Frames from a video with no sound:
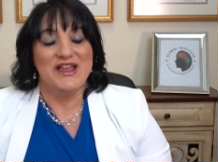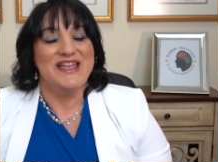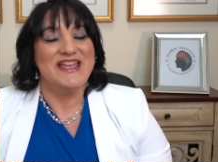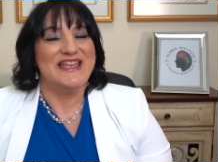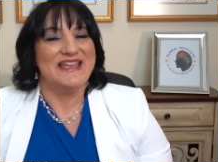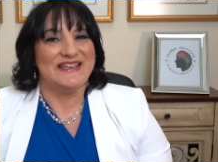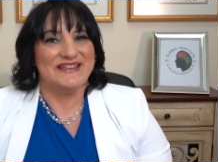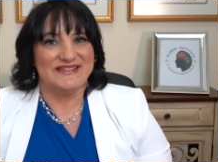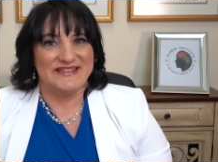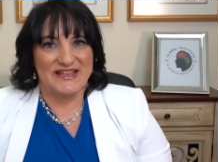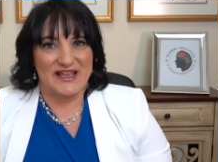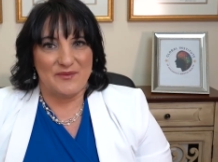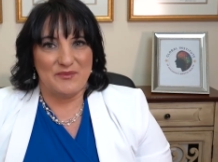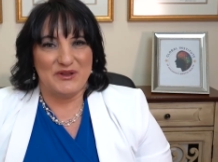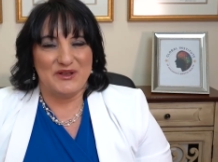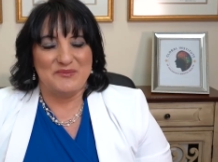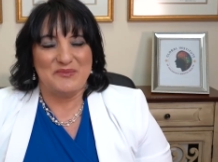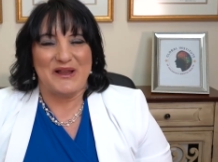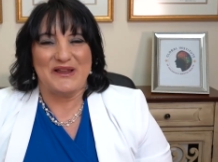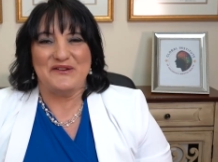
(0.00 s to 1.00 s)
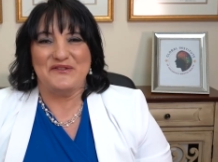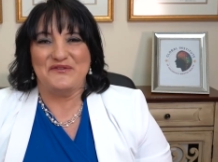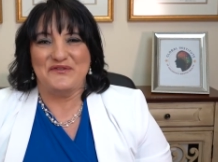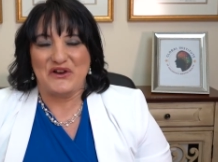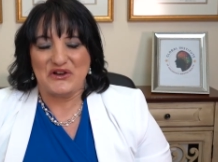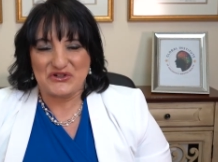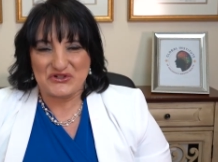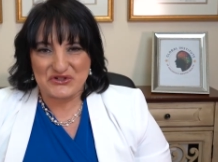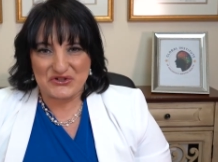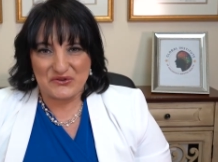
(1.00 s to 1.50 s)
examined by a
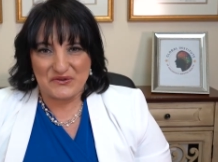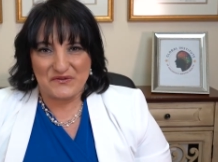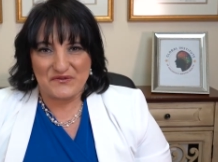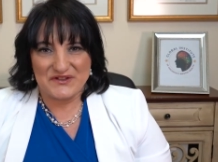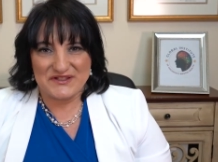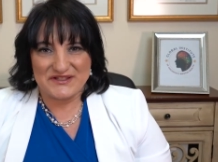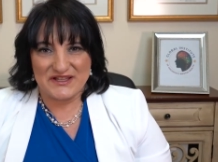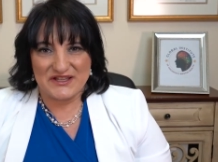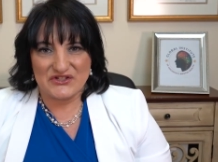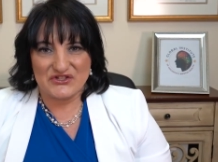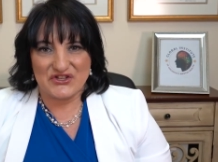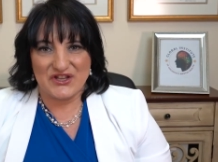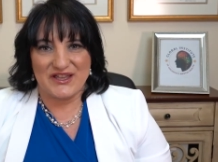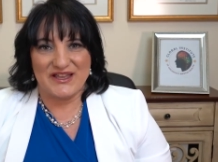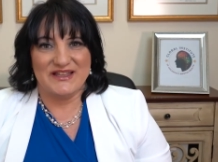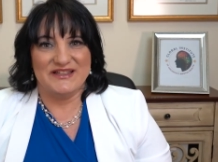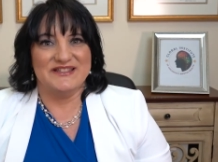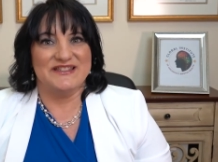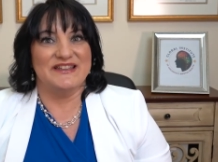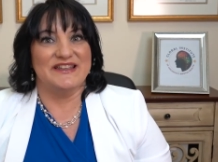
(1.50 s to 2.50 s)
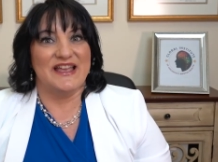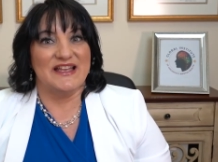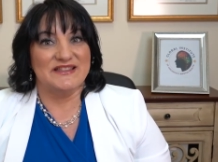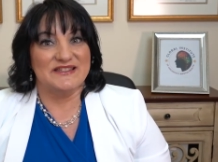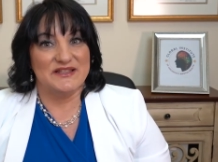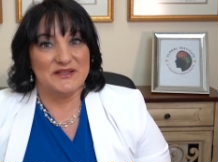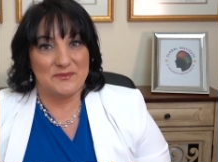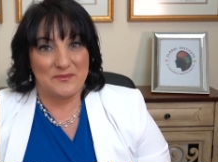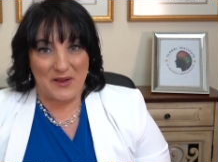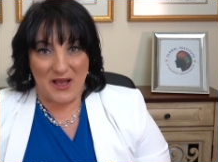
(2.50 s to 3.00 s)
functional physician to get
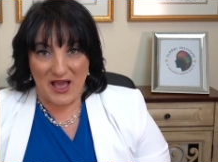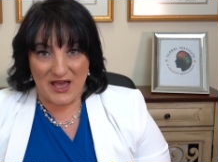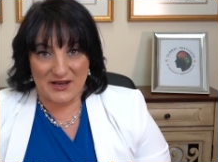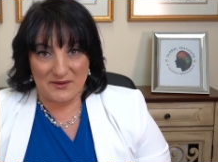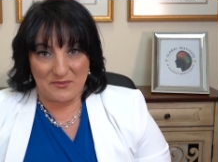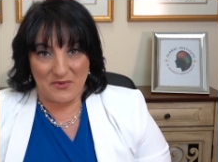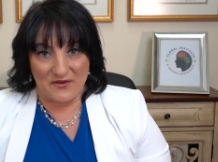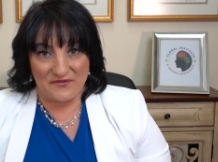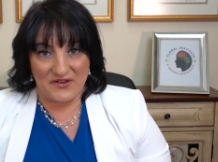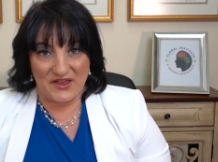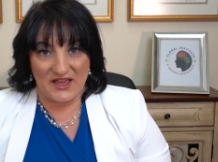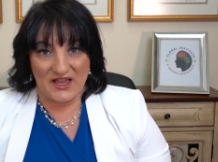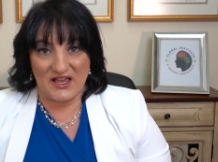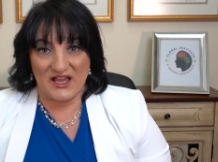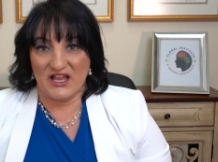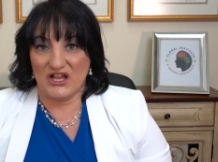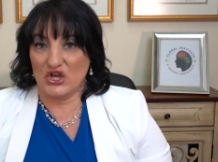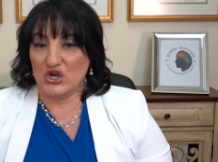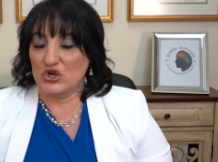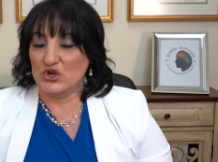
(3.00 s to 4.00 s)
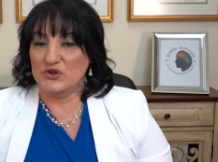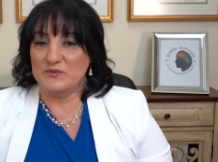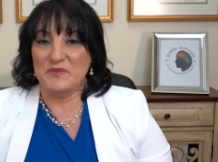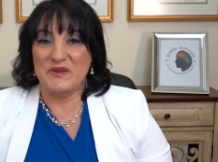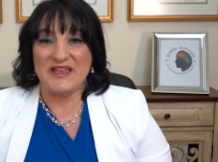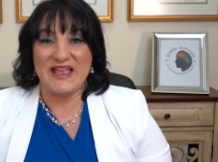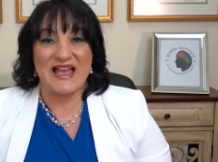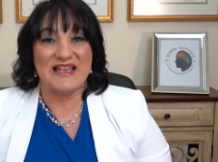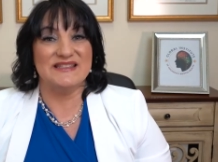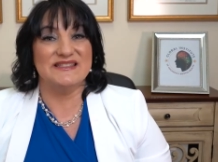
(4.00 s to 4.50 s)
to the bottom of it. It could
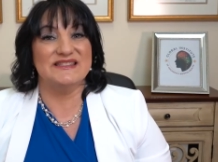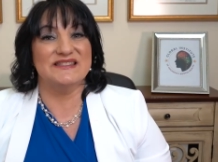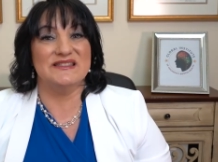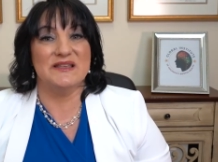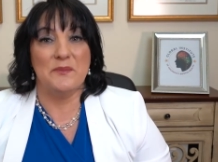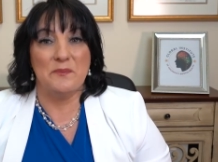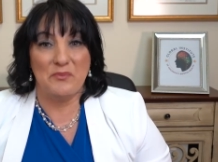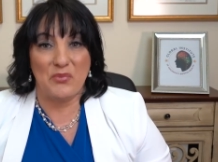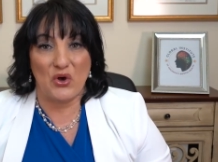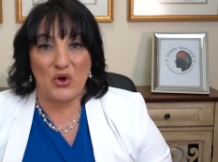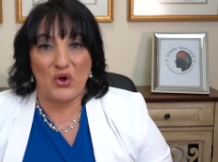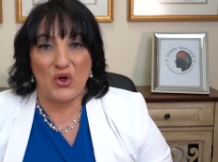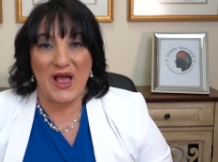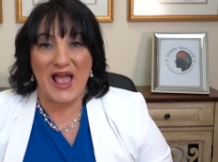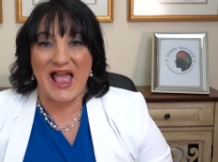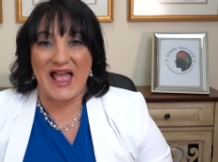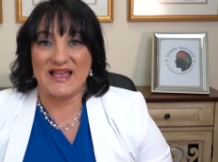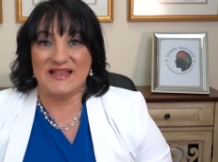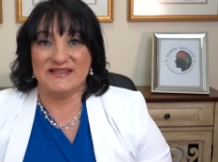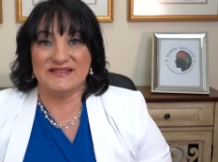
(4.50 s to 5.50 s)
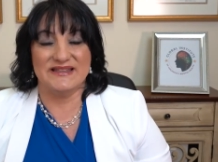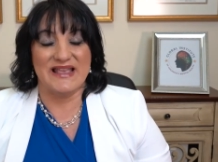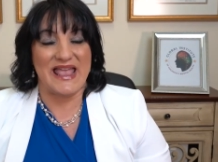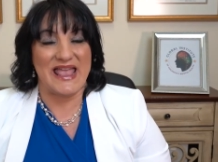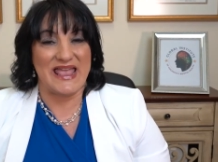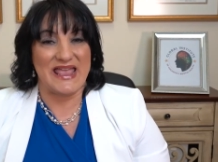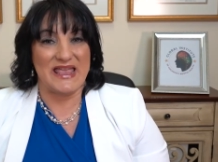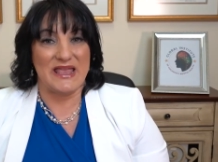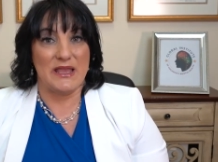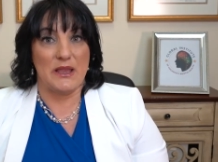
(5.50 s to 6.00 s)
be as simple as
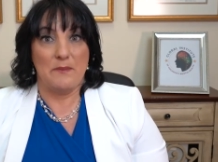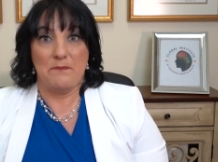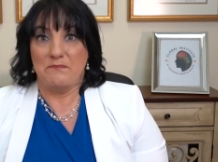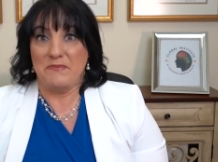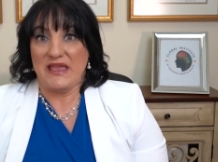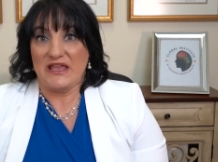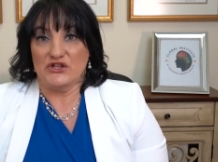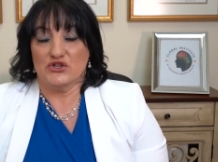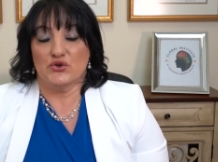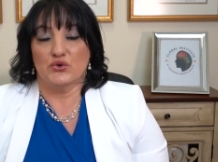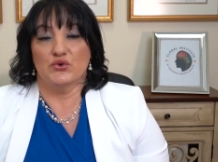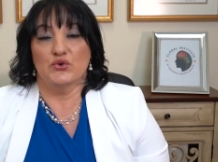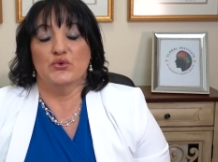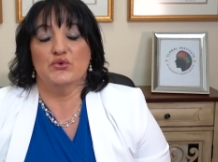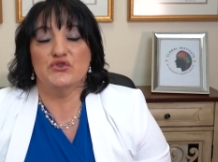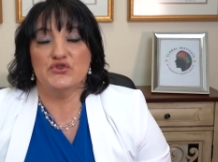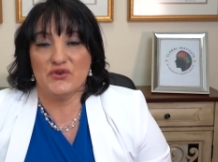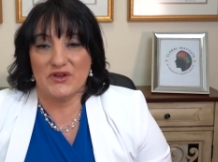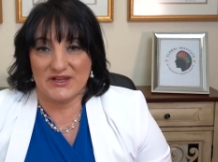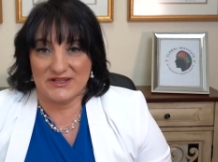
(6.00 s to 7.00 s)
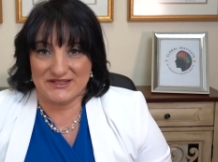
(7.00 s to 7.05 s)
a major nutrient